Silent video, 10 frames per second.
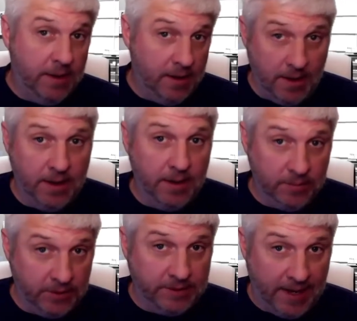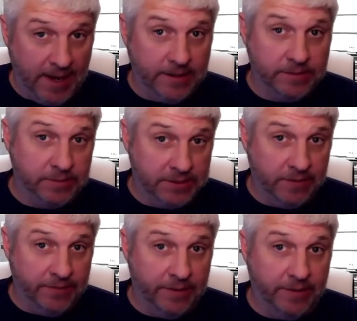I am going to add some
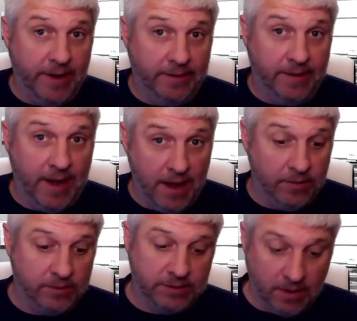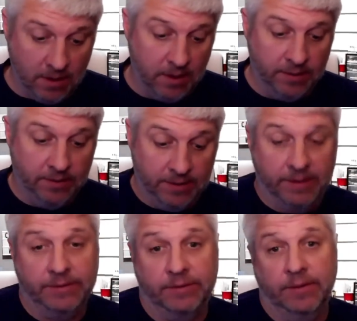stuff here at the house on
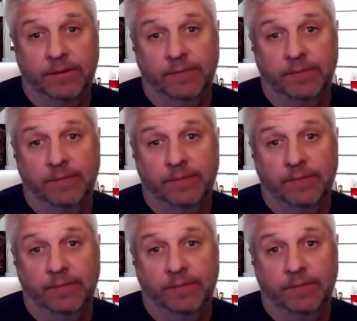this